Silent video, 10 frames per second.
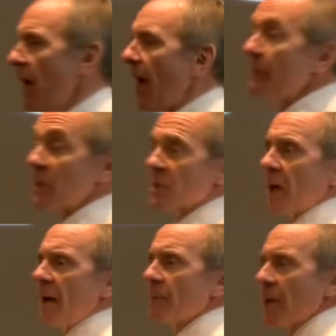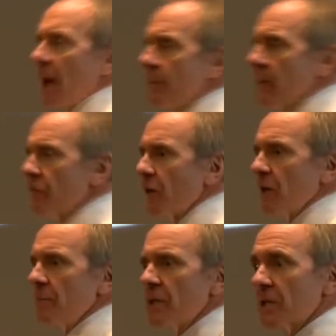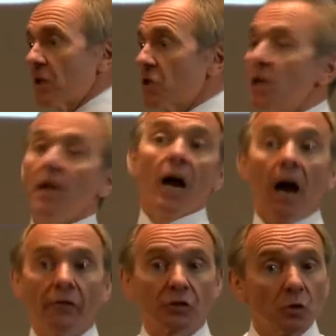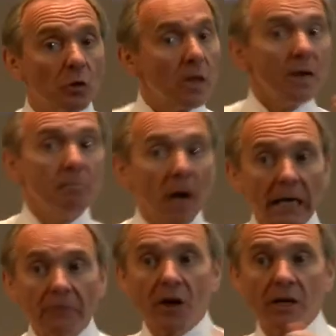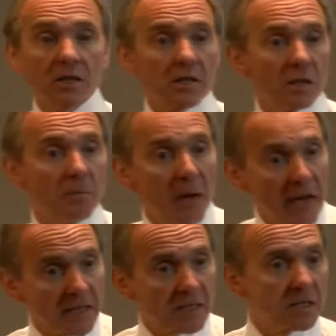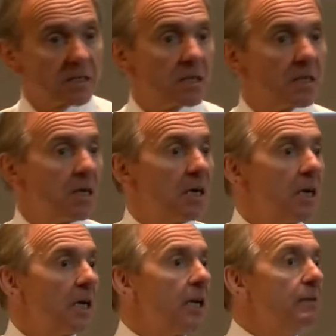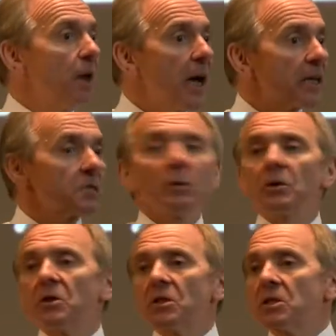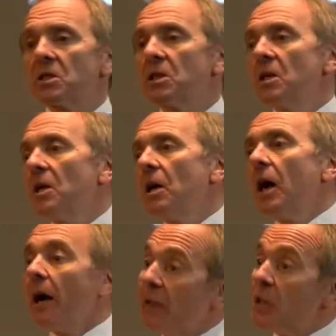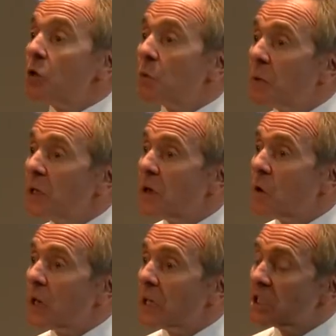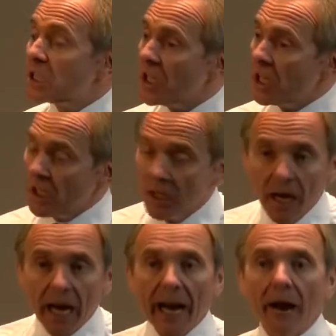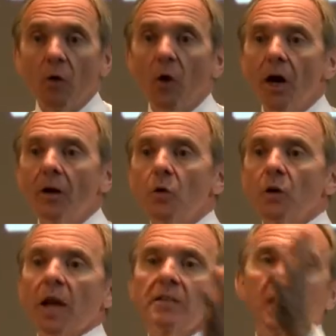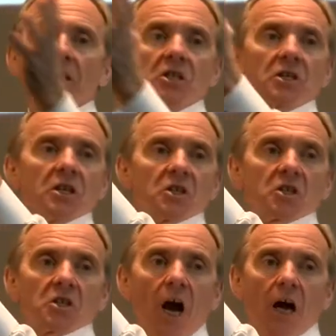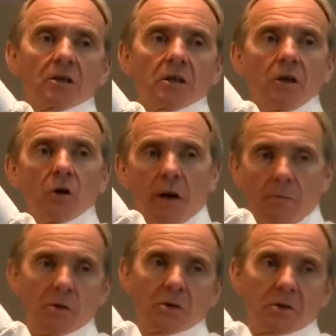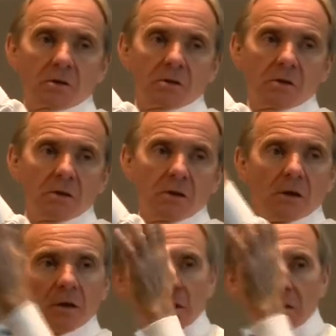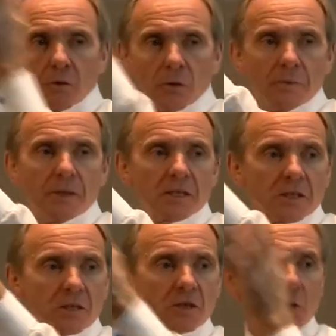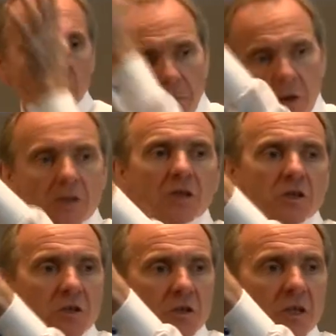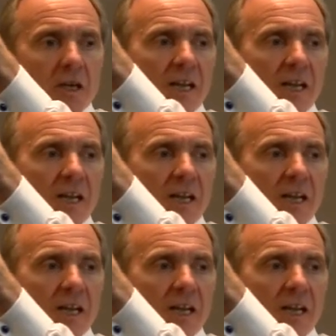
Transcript: How much time can I be in front of the minister? Because, after all, my advice is the best. In my experience, and then you can pretty quickly see how an organisation can start to look upwards to all the ministers, to all the politicians.